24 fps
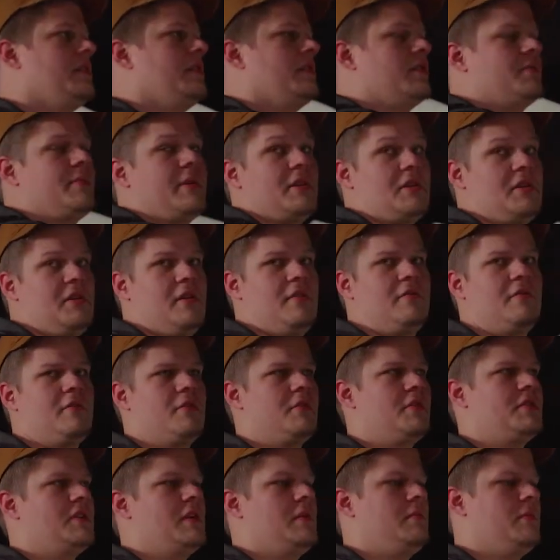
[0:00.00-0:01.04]
especially if you're
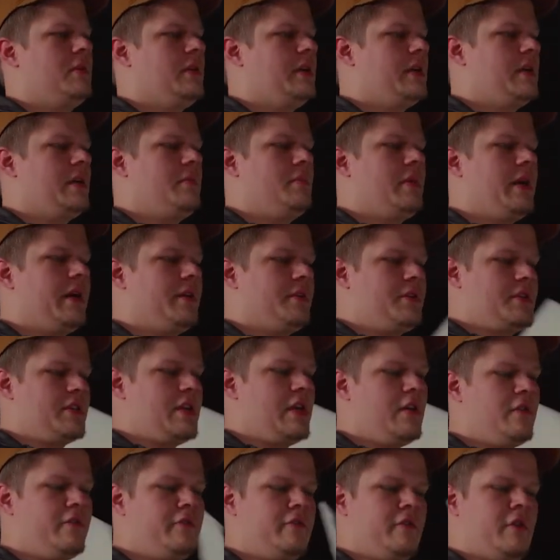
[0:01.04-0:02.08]
assembling it by
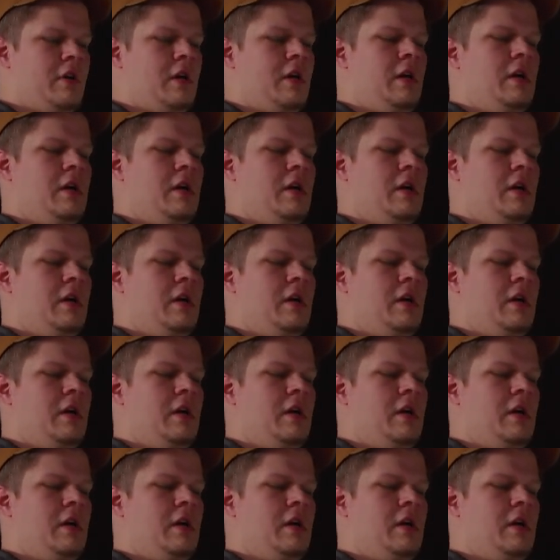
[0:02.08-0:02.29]
yourself.